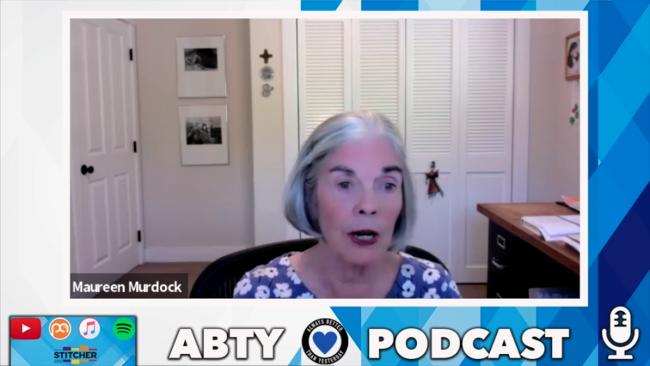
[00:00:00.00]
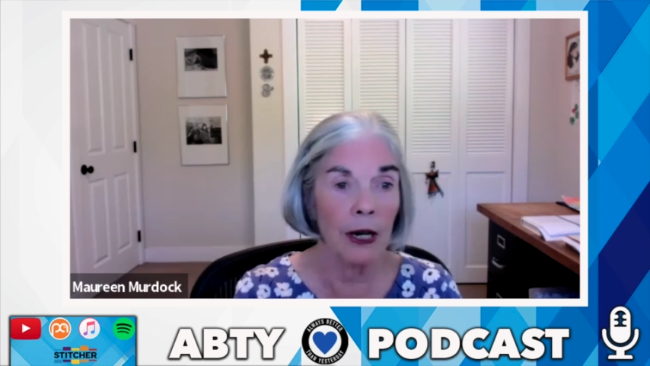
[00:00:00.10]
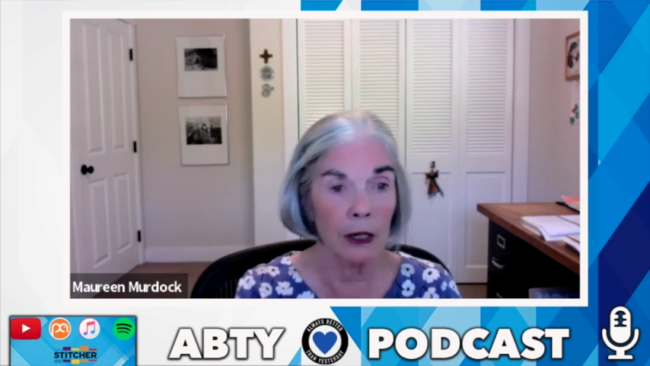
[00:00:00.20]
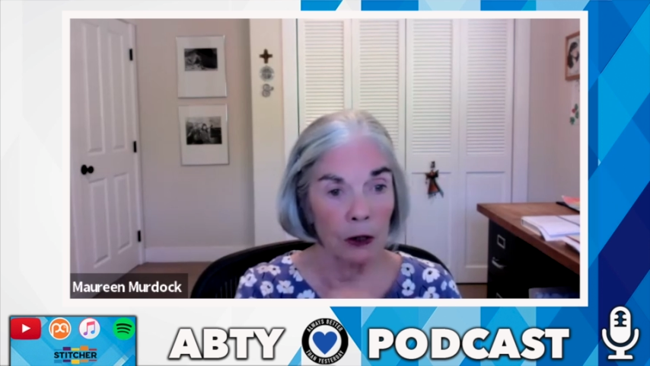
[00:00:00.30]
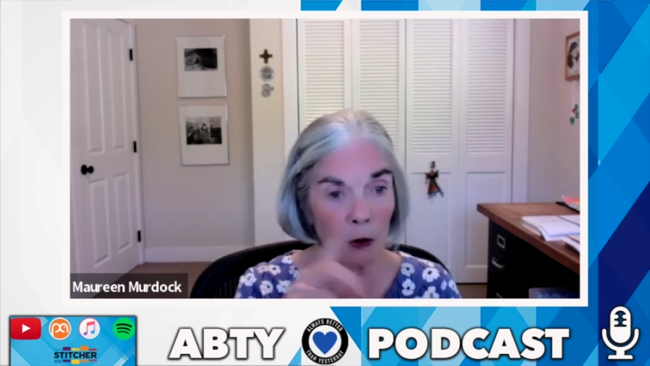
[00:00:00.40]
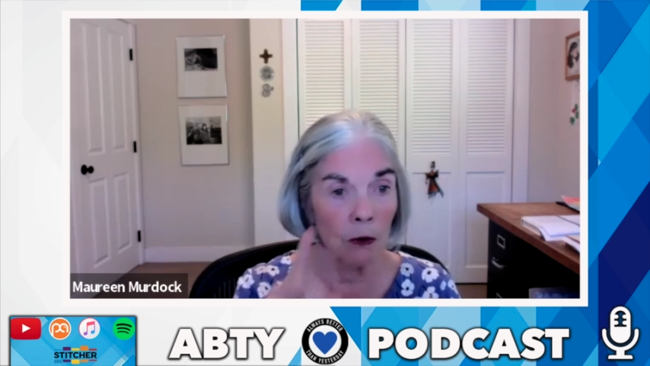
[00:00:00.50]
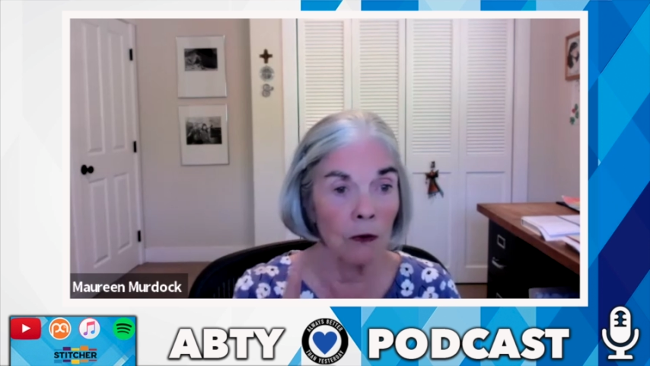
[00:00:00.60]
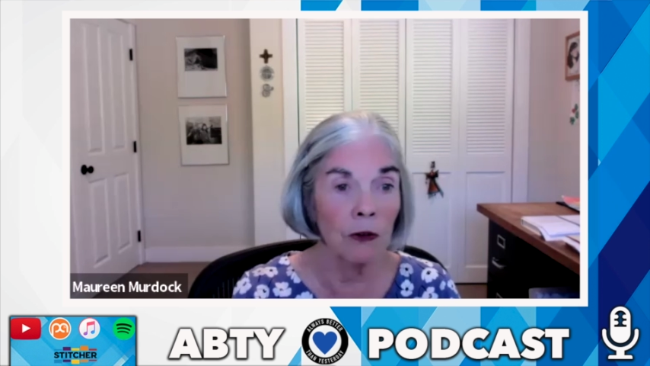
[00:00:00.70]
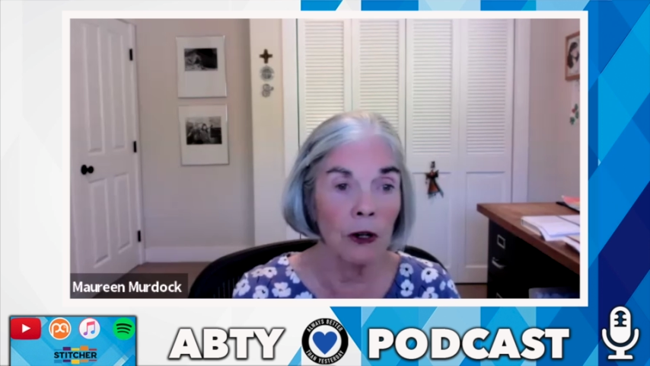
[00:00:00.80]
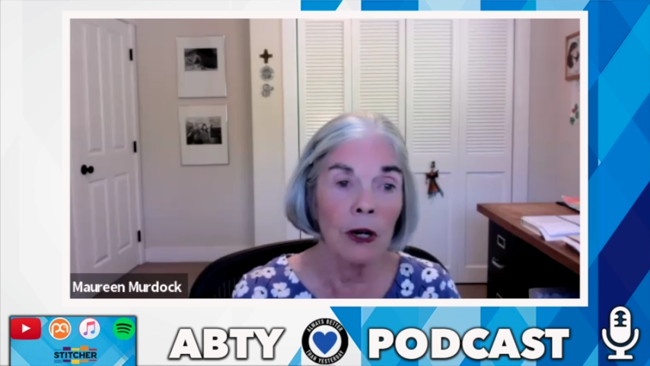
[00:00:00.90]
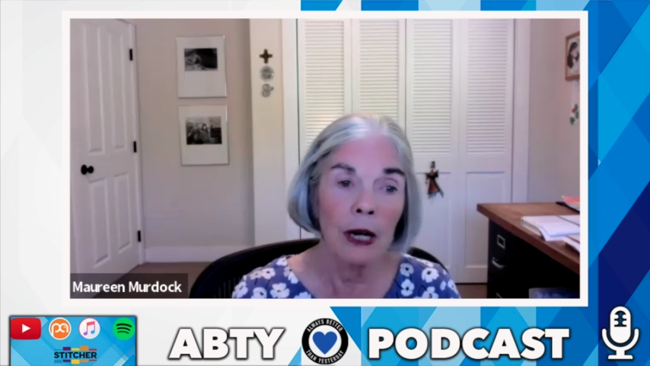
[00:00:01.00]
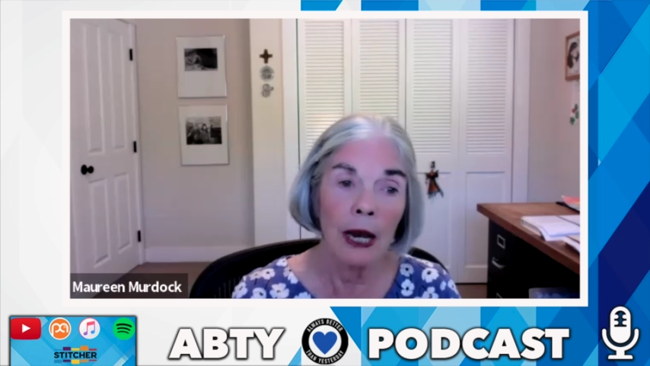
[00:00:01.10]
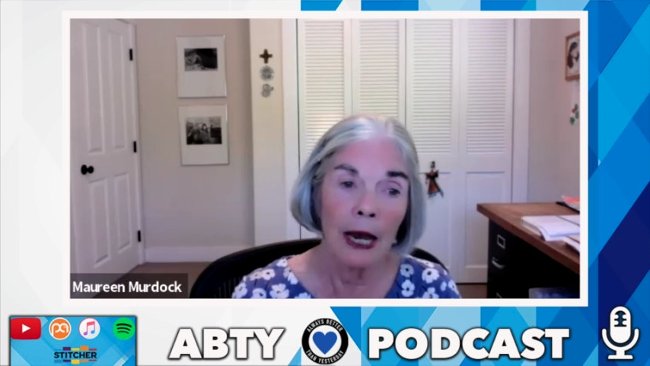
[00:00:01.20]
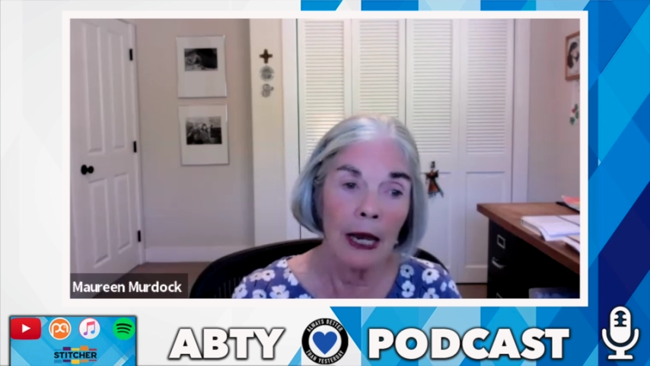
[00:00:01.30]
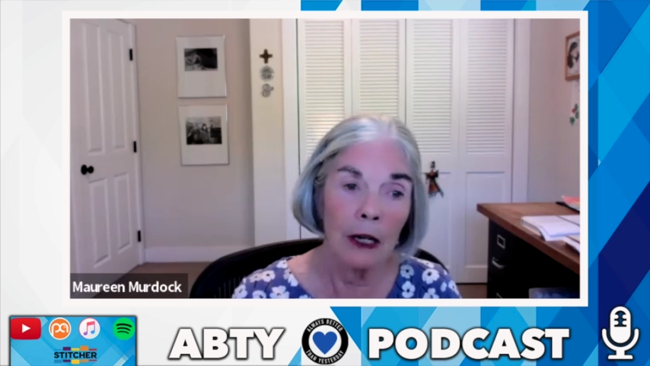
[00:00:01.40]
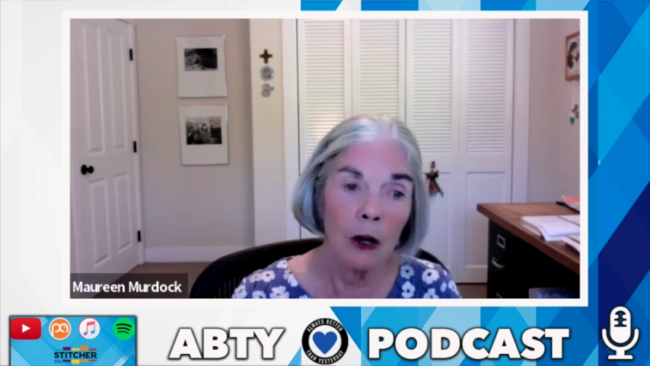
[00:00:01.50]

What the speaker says: and over and